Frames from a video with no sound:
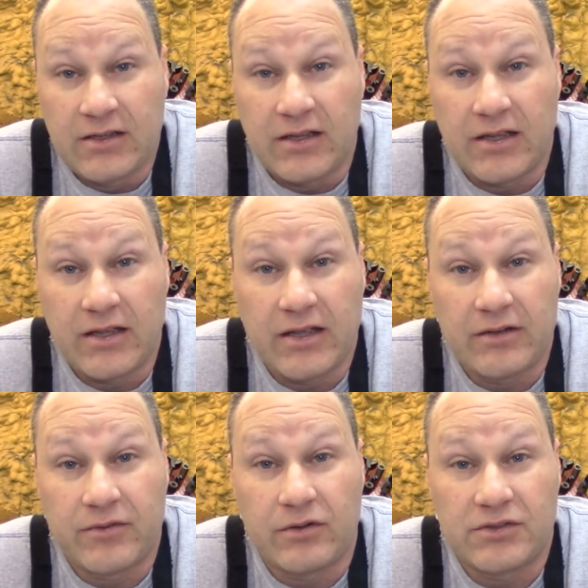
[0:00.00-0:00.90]
And
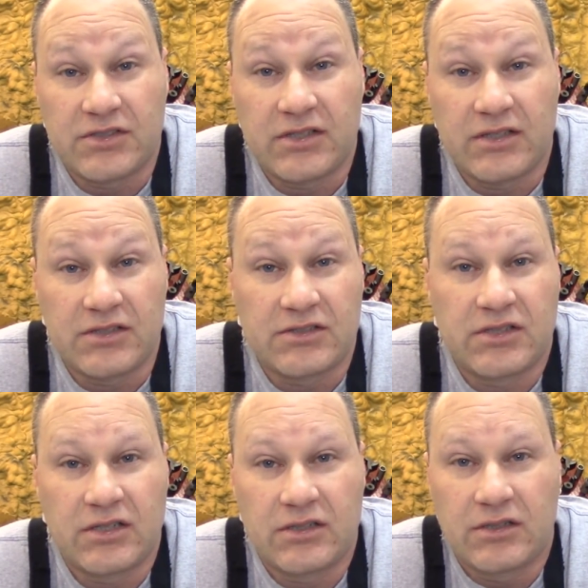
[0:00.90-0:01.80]
of course he
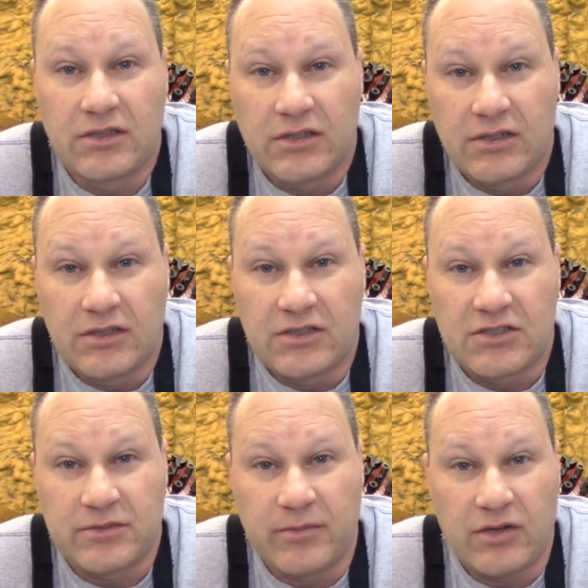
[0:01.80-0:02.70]
has
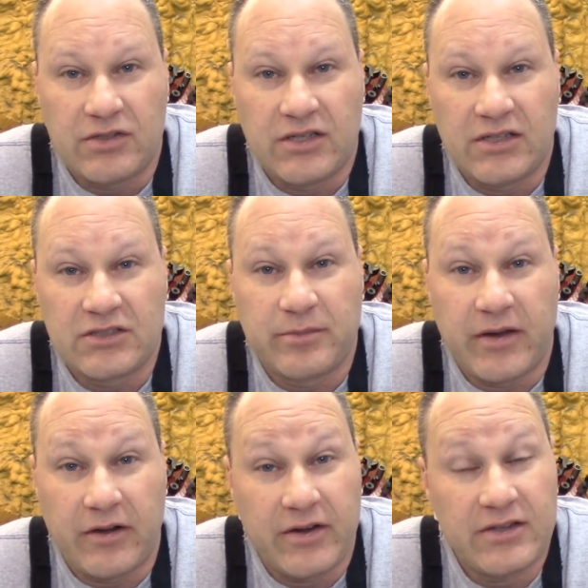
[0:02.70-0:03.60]
smoked his
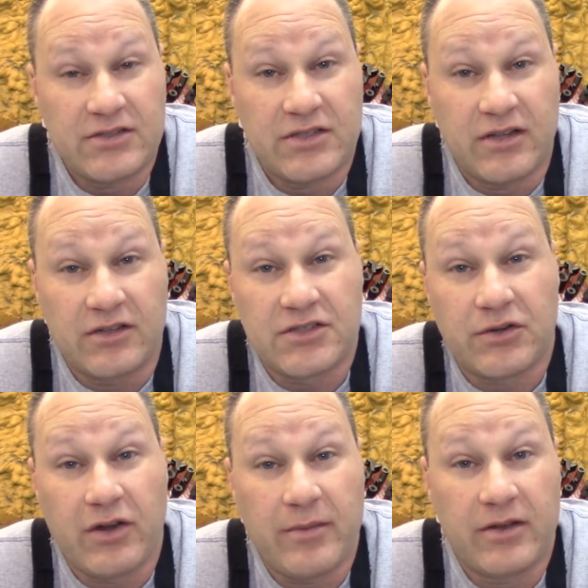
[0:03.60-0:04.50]
bearings. They're
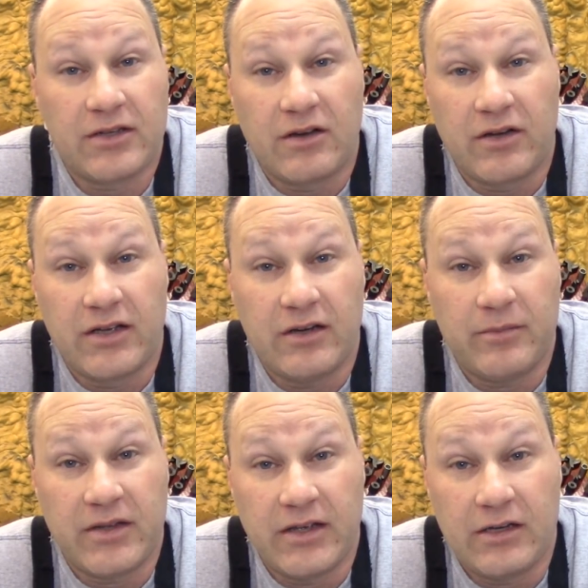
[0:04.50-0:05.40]
screaming, going, help
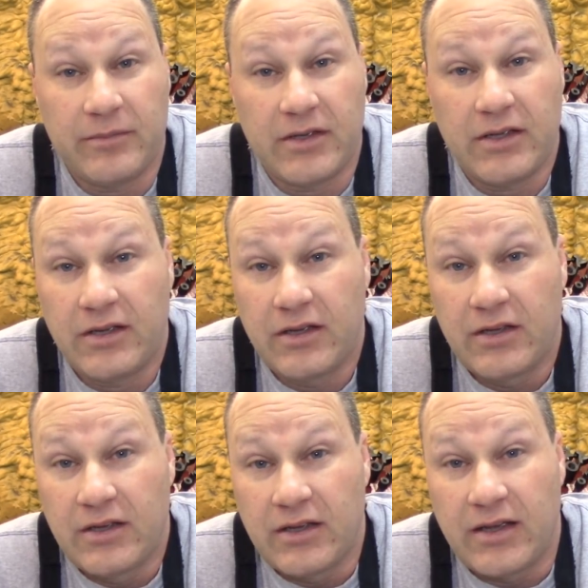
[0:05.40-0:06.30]
me, help me.
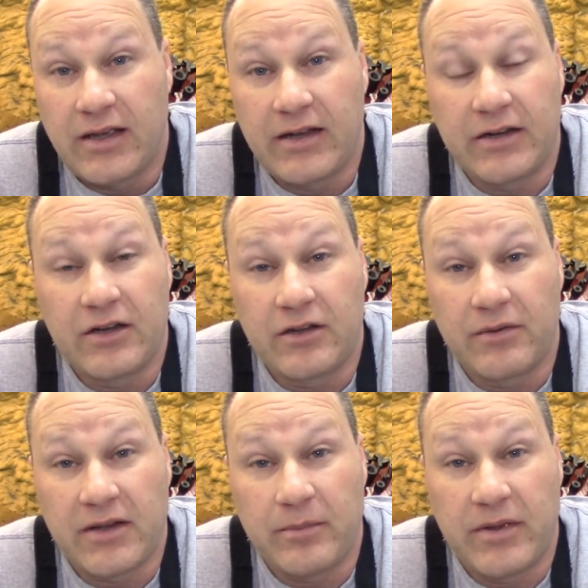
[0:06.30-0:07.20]
And I know the
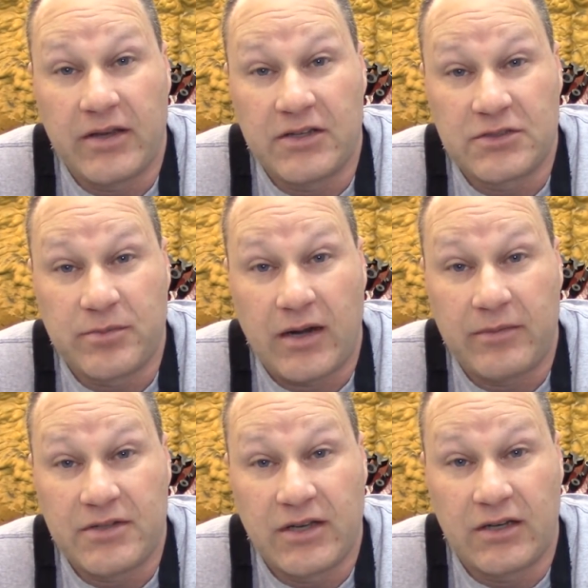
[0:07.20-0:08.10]
ring and pinion's
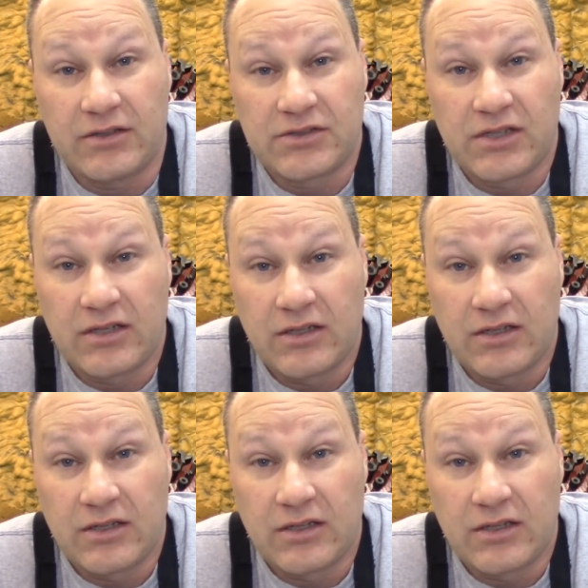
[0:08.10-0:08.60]
probably toast.